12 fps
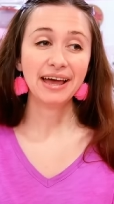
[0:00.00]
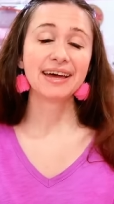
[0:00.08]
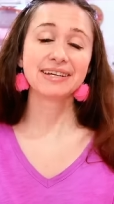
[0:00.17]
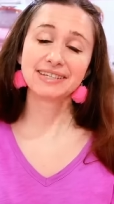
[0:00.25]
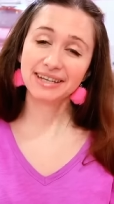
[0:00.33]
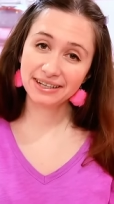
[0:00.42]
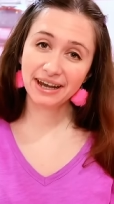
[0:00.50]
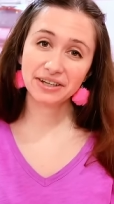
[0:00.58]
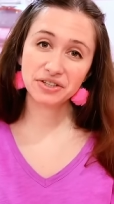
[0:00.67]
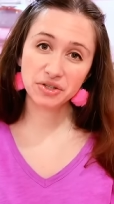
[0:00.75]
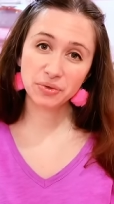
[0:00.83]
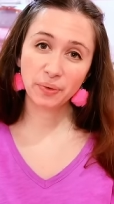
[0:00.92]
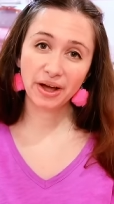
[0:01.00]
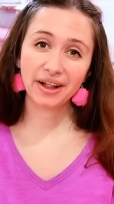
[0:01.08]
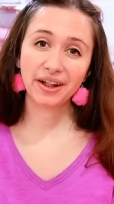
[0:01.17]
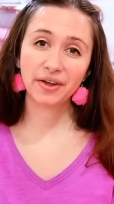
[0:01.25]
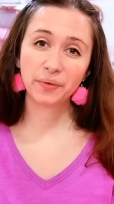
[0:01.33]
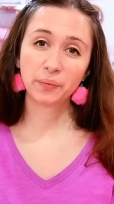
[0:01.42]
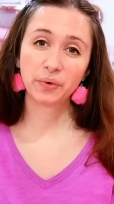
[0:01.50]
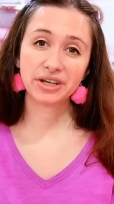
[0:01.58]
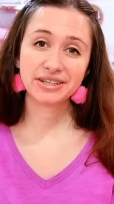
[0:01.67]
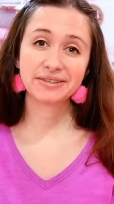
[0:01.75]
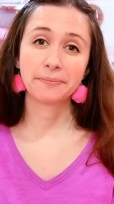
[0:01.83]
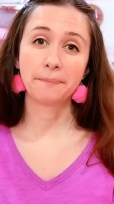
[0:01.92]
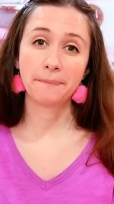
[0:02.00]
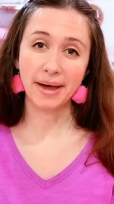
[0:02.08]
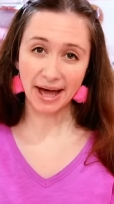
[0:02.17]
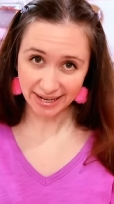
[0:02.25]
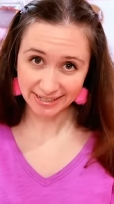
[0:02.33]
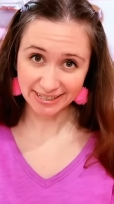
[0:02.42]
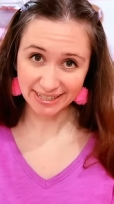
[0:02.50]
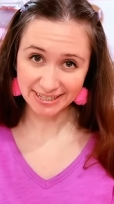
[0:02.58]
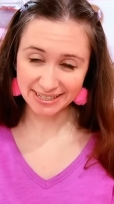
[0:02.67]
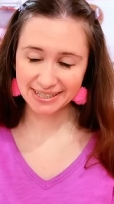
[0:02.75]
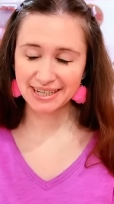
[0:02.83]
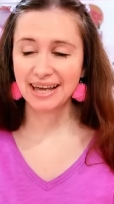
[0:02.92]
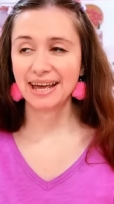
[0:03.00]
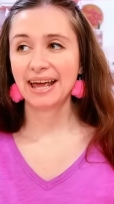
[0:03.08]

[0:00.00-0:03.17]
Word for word: that did not do well was magnets.